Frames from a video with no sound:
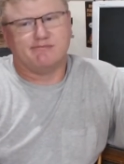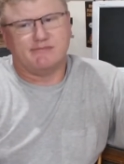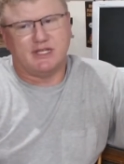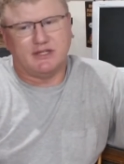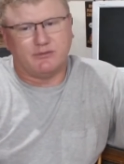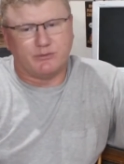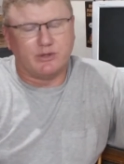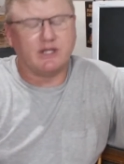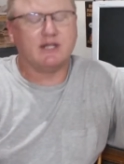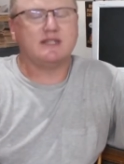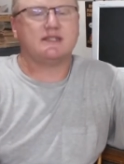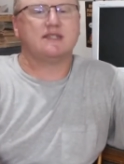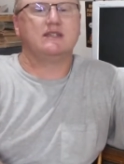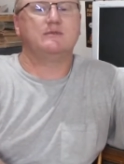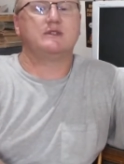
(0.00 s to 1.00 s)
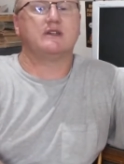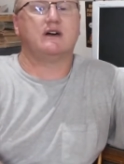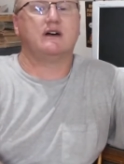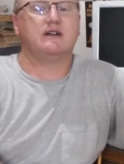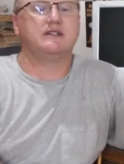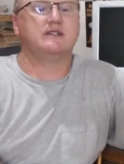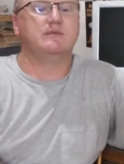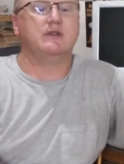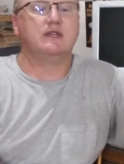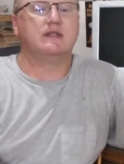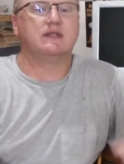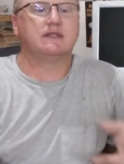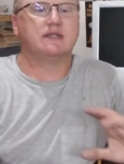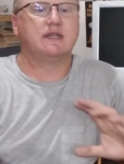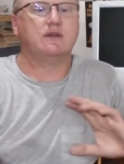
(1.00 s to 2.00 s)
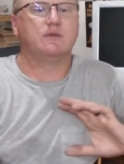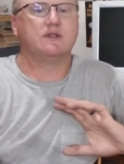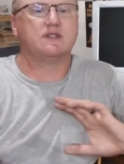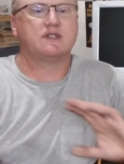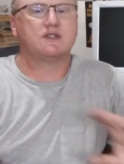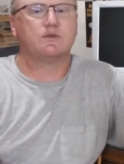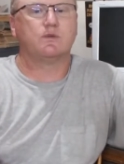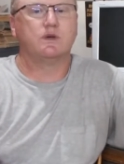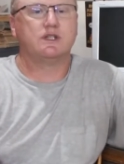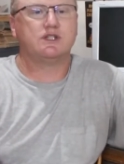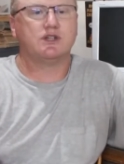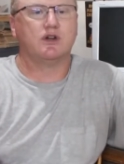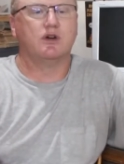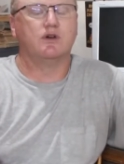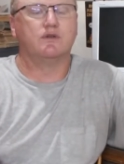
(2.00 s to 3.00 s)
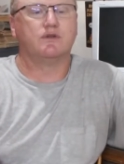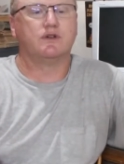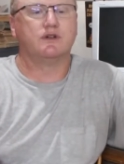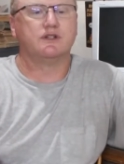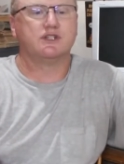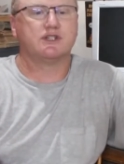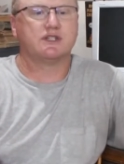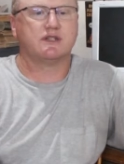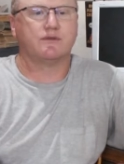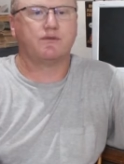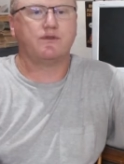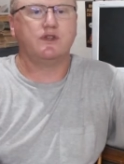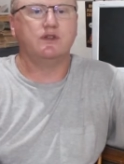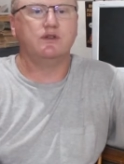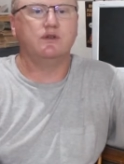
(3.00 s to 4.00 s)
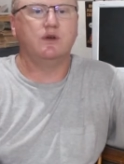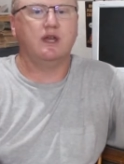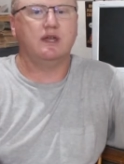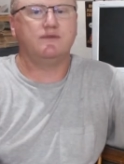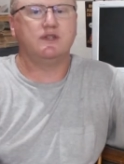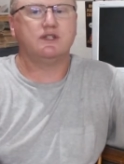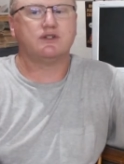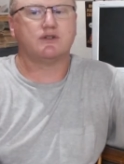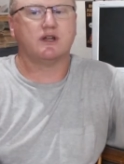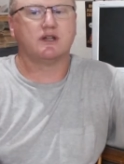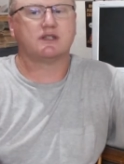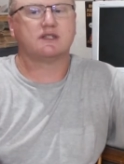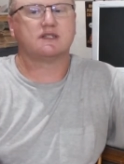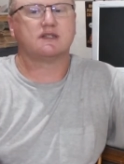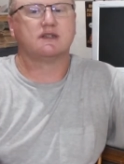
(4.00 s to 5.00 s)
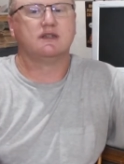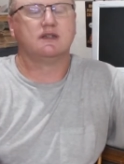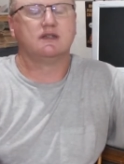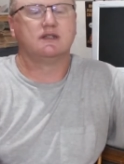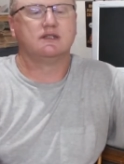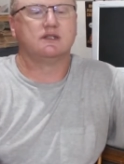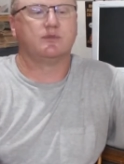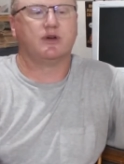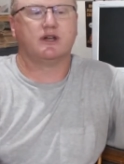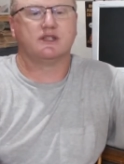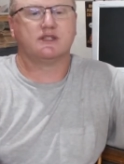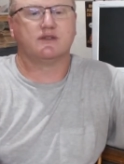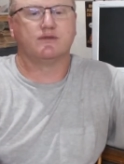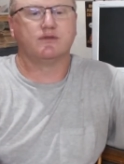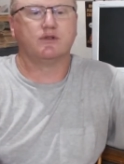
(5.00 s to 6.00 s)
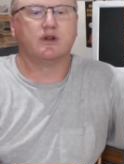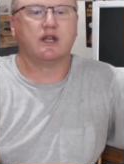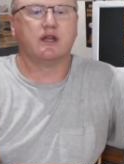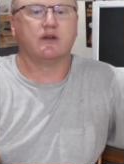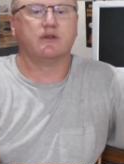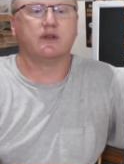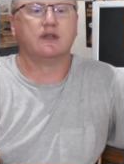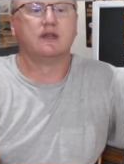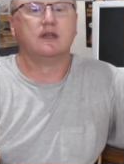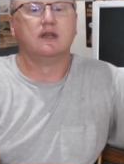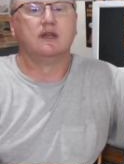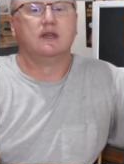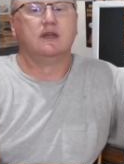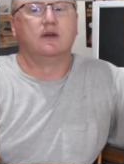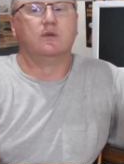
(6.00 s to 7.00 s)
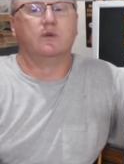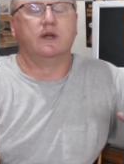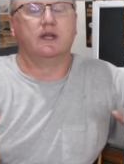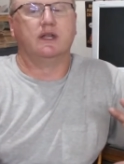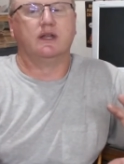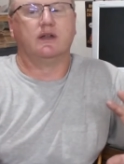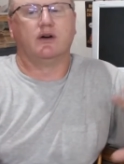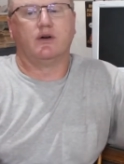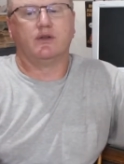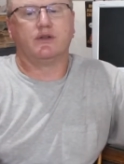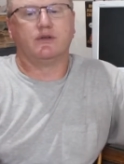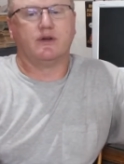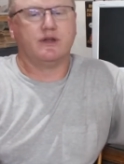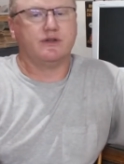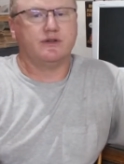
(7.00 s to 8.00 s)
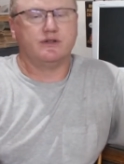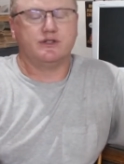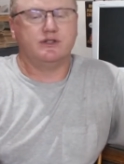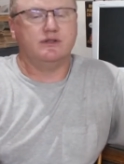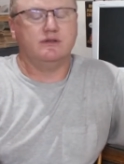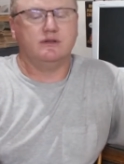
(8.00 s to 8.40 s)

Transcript: it really seems odd to me that they would switch over just a few heavy trucks to positive ground when all their other